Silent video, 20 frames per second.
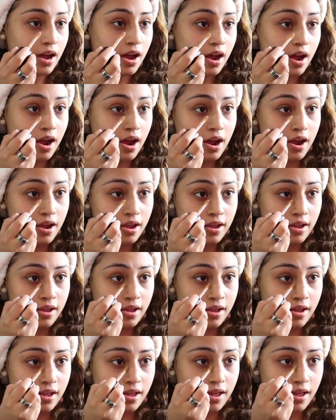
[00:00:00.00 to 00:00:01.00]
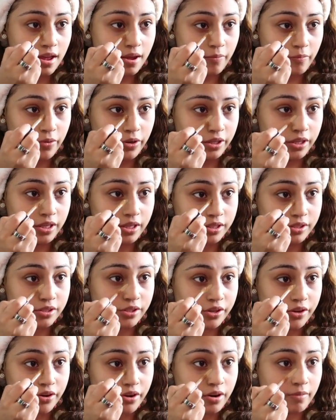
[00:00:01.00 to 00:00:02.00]
I am really
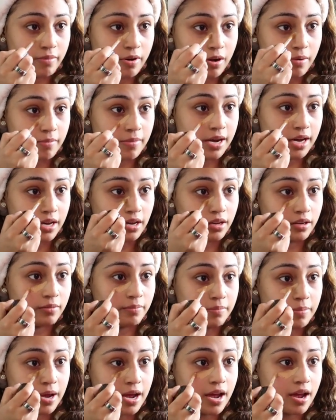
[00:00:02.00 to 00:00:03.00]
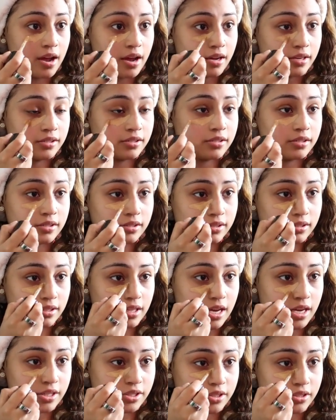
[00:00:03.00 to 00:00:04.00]
insecure about my bags
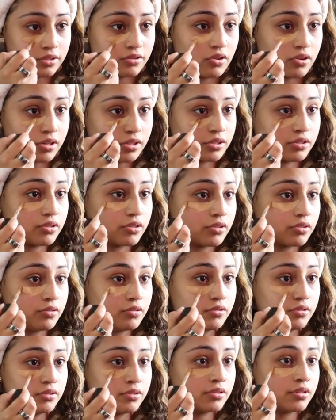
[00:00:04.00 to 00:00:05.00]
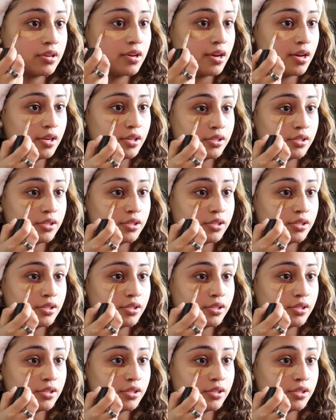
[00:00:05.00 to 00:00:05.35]
/ dark circles,